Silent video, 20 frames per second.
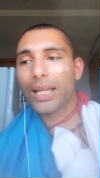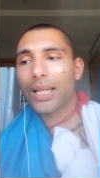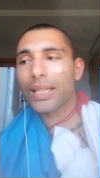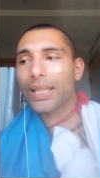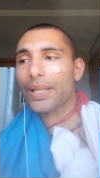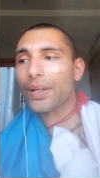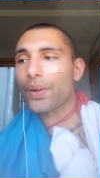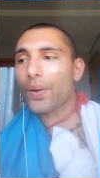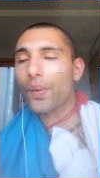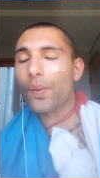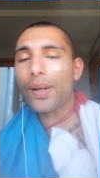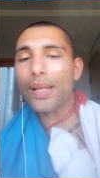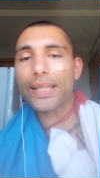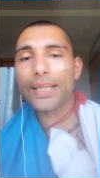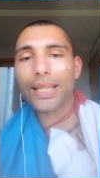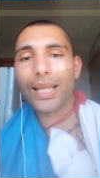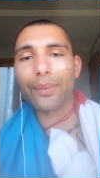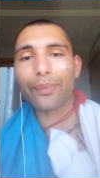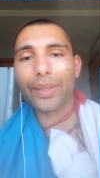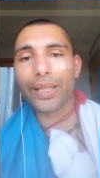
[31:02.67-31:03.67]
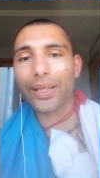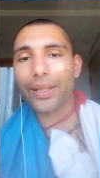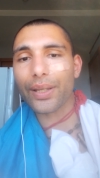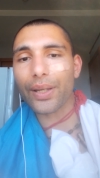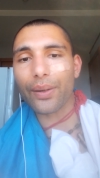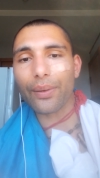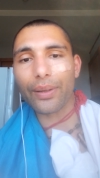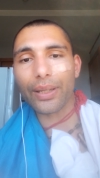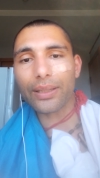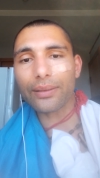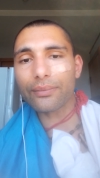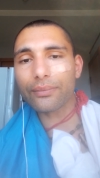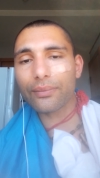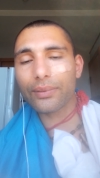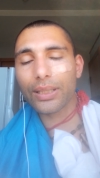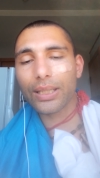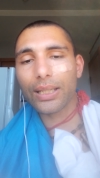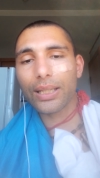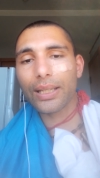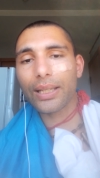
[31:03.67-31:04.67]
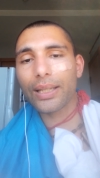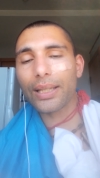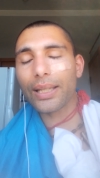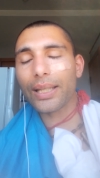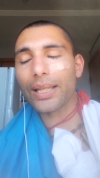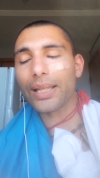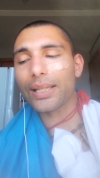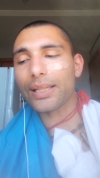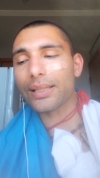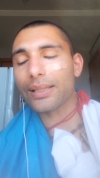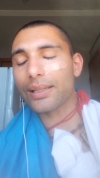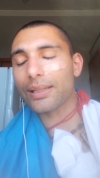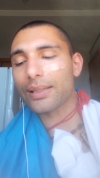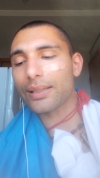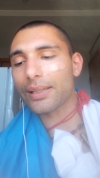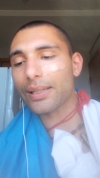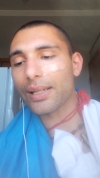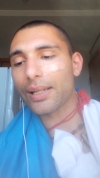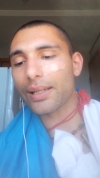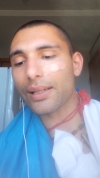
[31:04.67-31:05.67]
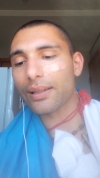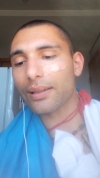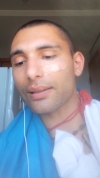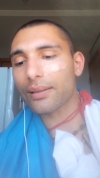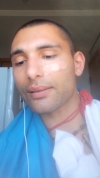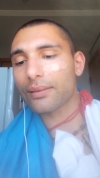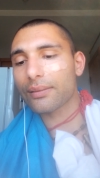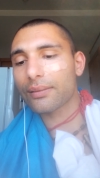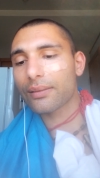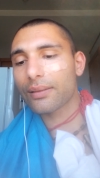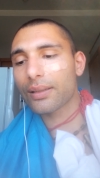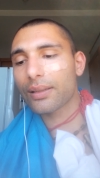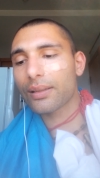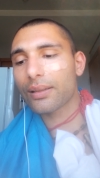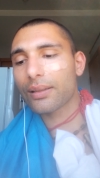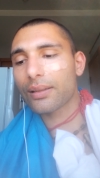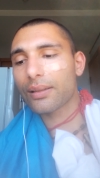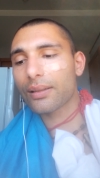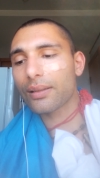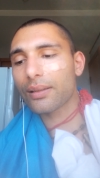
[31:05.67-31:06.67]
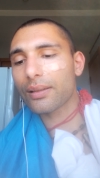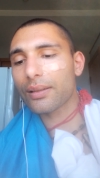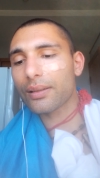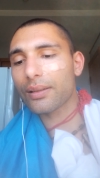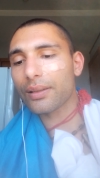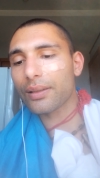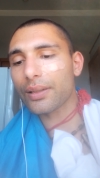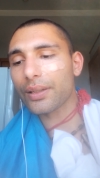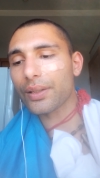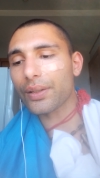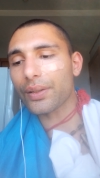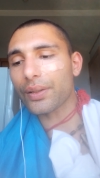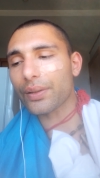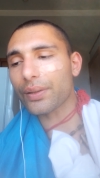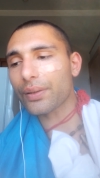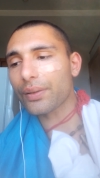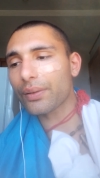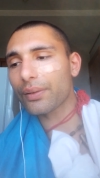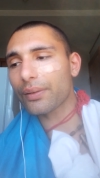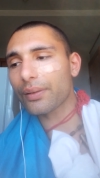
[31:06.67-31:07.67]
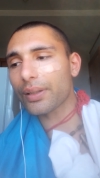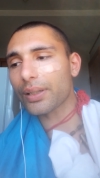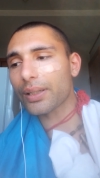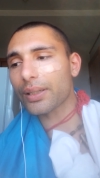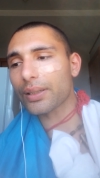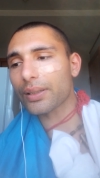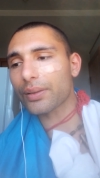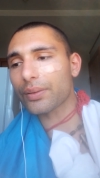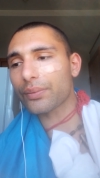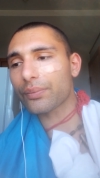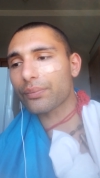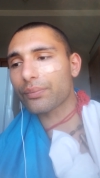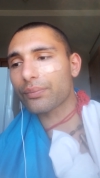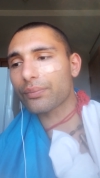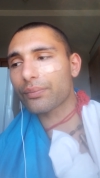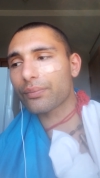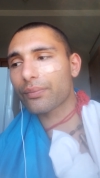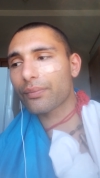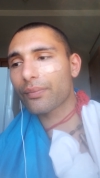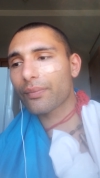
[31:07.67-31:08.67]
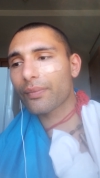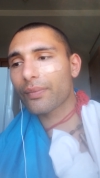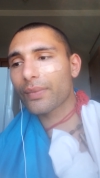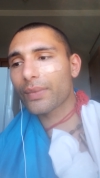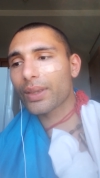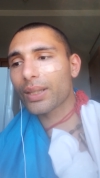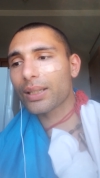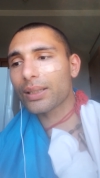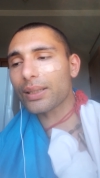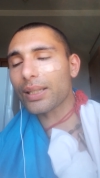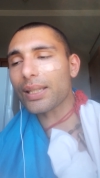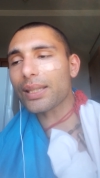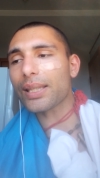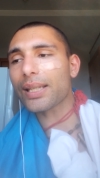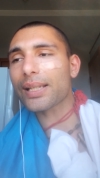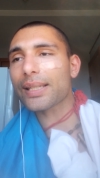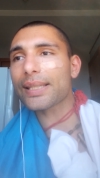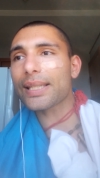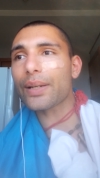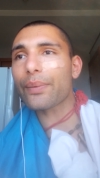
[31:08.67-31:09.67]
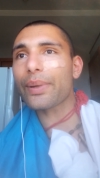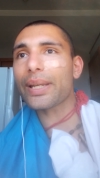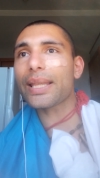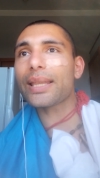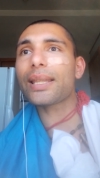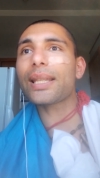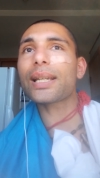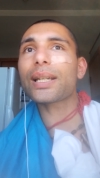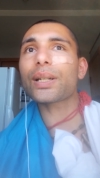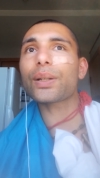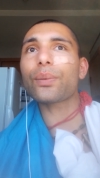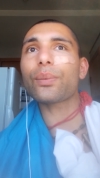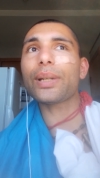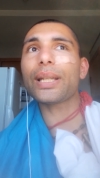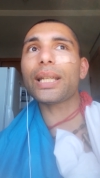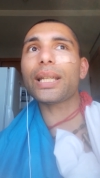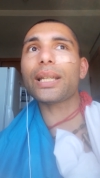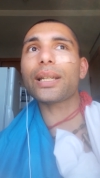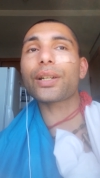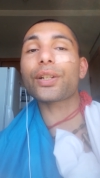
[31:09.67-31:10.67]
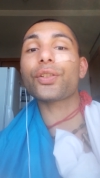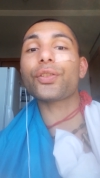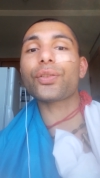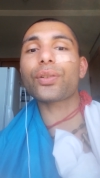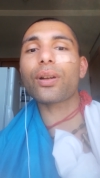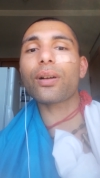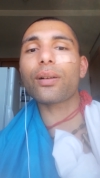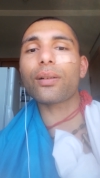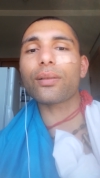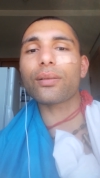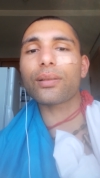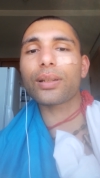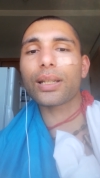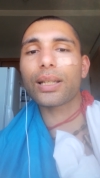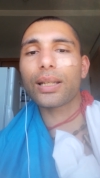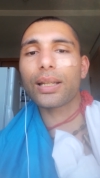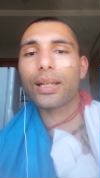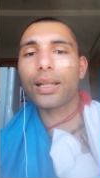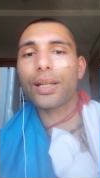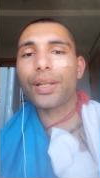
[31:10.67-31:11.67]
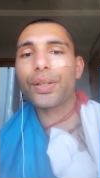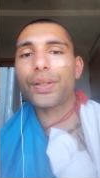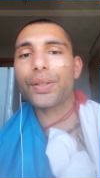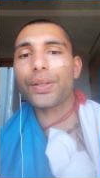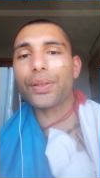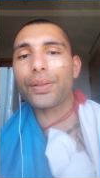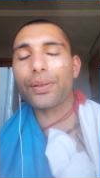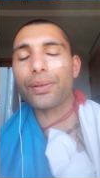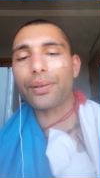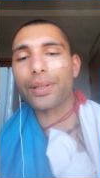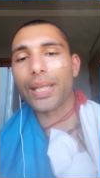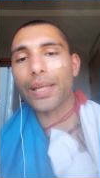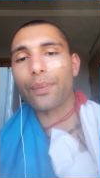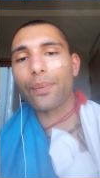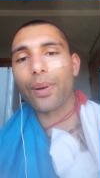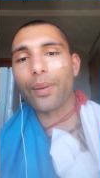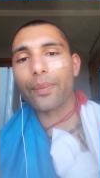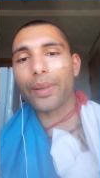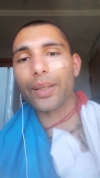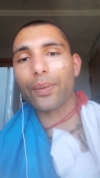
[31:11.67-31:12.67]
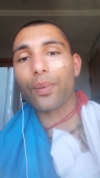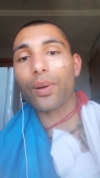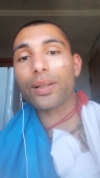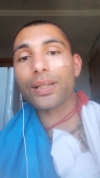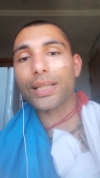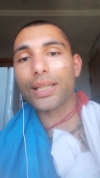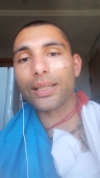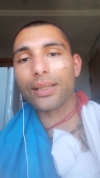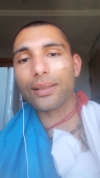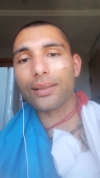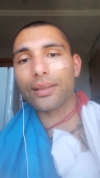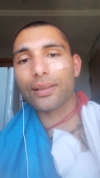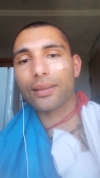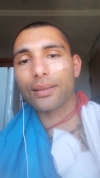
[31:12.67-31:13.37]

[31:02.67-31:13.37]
They're always coming and going, and uh, you know um, the things that we think we controlled to get what we wanted.